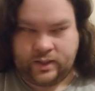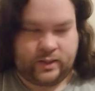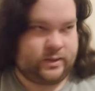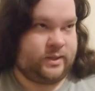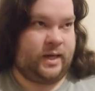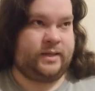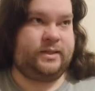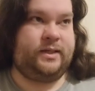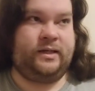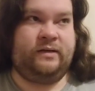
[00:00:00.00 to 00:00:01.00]
It is
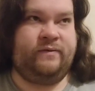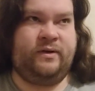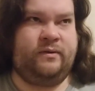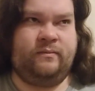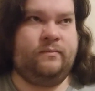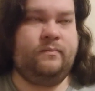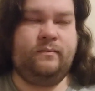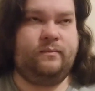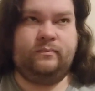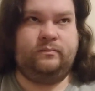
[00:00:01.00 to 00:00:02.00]
not even
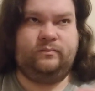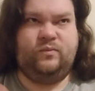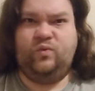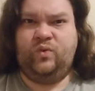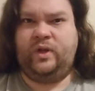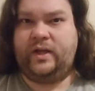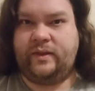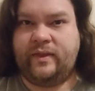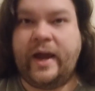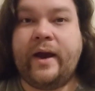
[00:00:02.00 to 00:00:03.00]
really
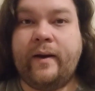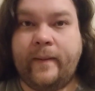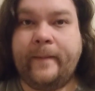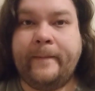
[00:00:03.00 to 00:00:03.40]
there.